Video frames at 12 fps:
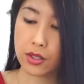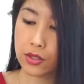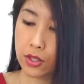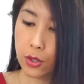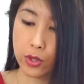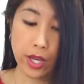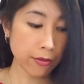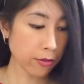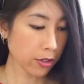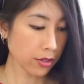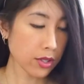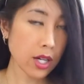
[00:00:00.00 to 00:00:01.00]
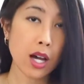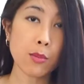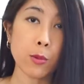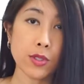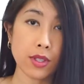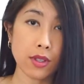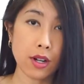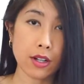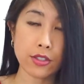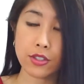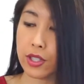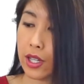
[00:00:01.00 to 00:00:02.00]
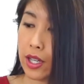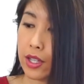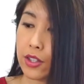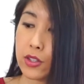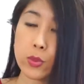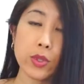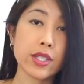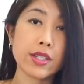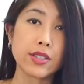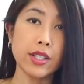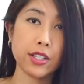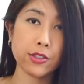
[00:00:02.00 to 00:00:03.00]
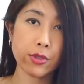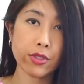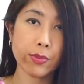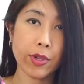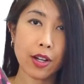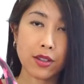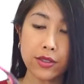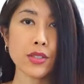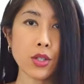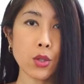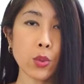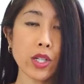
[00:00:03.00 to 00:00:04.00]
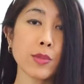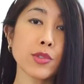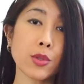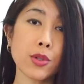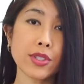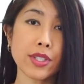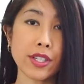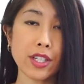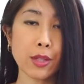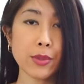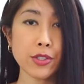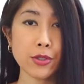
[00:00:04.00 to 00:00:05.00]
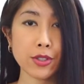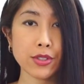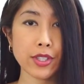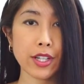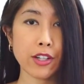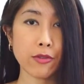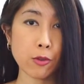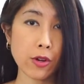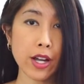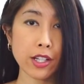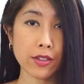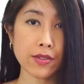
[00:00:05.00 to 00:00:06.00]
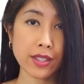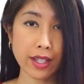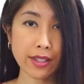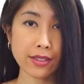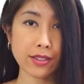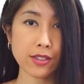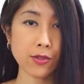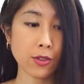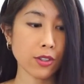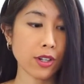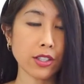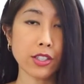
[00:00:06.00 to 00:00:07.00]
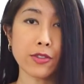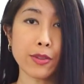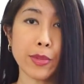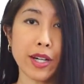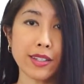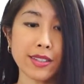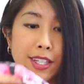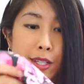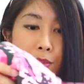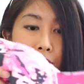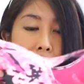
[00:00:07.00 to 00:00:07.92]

So that first top was a large, and this one is an extra small. So when I'm sourcing, I'll be sure to get a variety of sizes for all different body types.